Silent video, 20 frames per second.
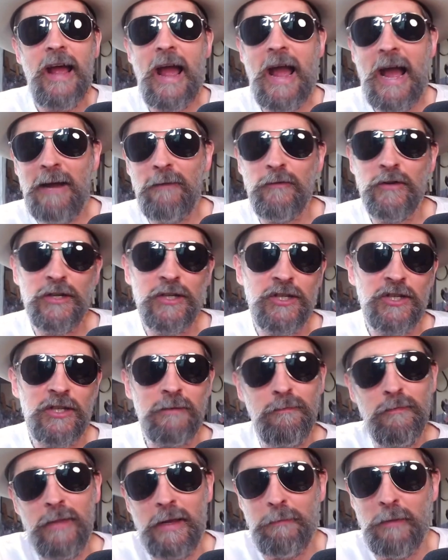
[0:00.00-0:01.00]
average, I
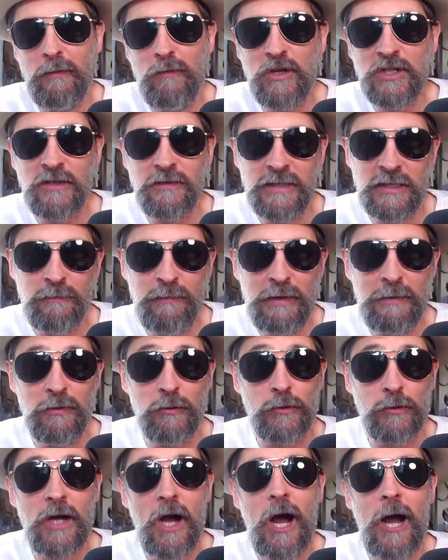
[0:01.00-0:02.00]
mean, most of these people
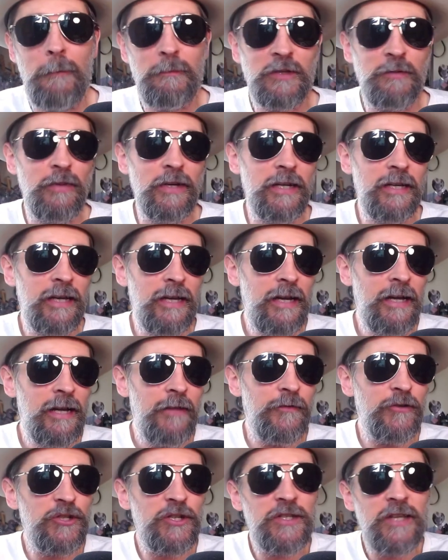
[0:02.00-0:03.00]
were cops, but
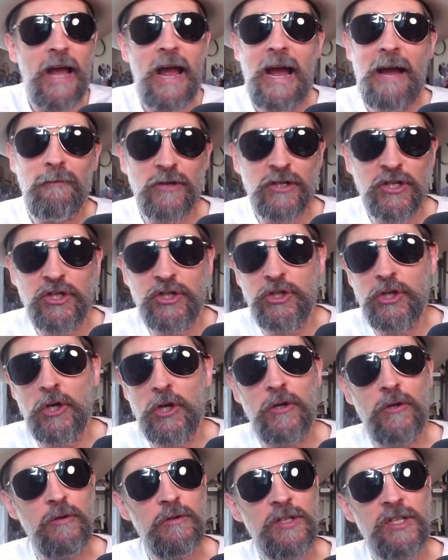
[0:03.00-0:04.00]
they're just average
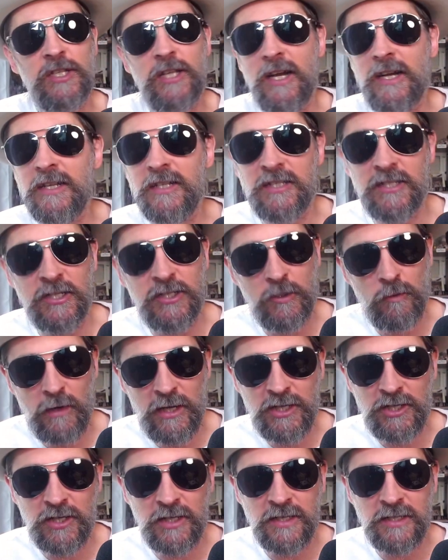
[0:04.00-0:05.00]
Joes stuck in
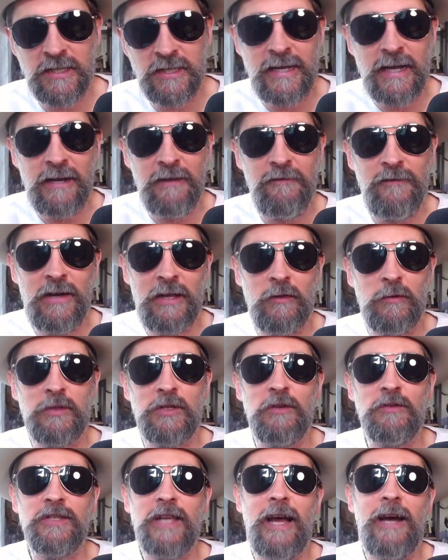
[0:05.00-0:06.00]
situations they got to find
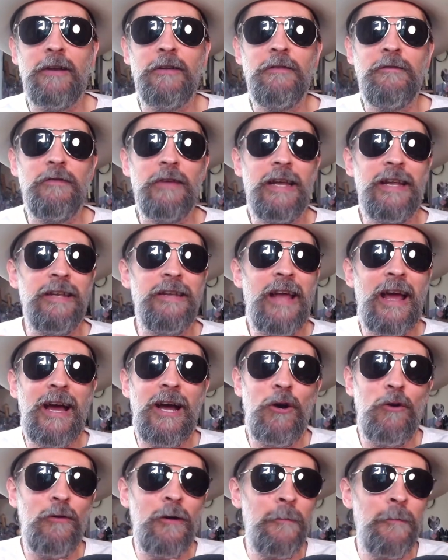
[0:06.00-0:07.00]
themselves out of. And
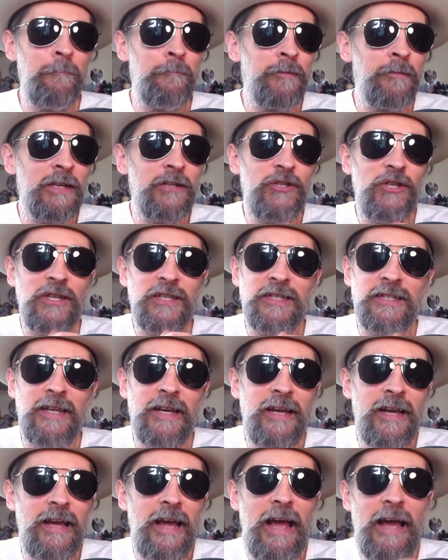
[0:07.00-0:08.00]
now just
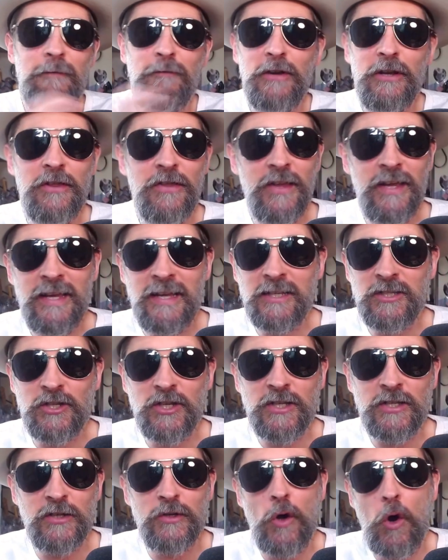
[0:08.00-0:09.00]
everything is
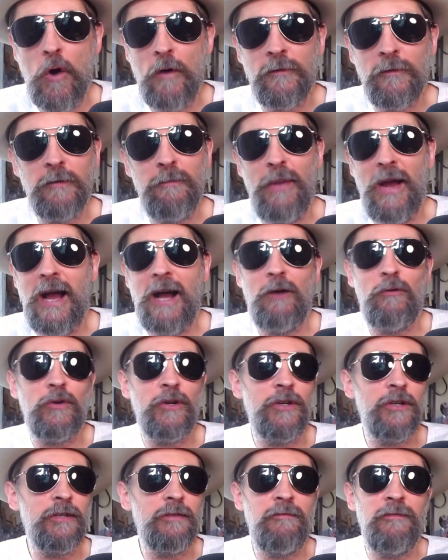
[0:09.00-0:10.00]
just an
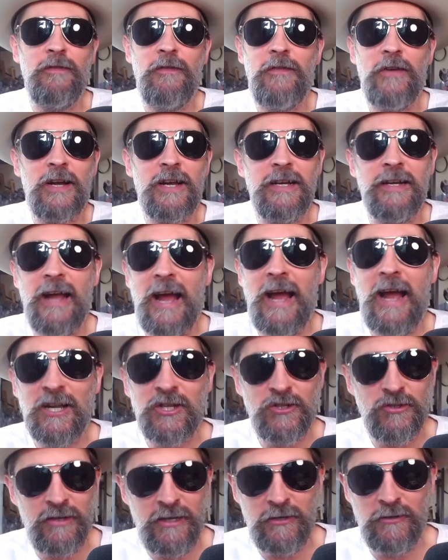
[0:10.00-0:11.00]
overpowered fucking
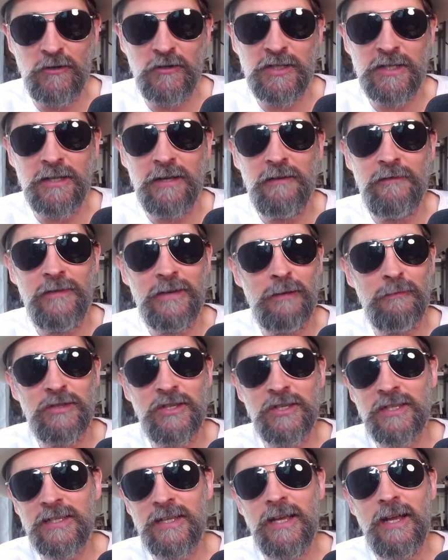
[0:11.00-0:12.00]
action hero stuff. And
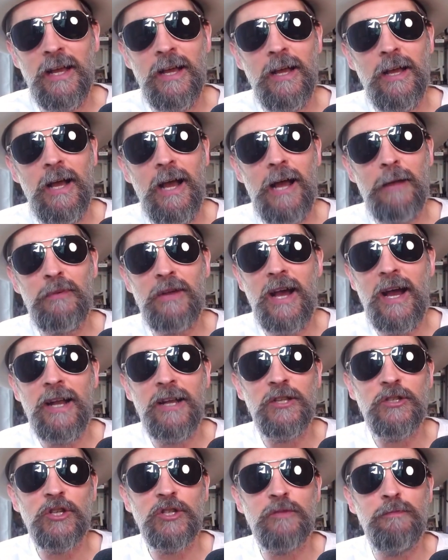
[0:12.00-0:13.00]
I'm kind
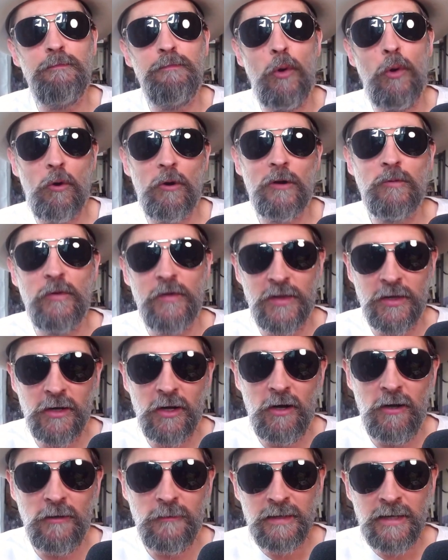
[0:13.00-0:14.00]
of just bored with it
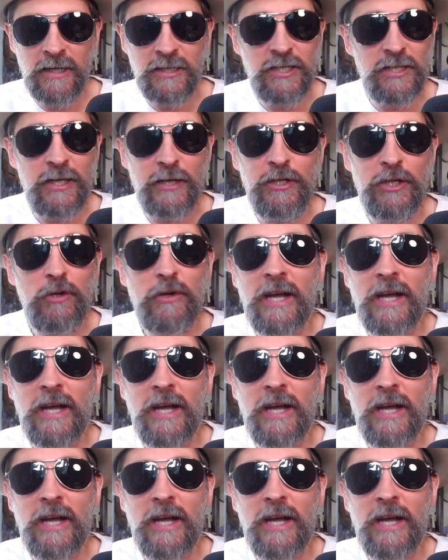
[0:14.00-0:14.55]
all. It's like, you know, you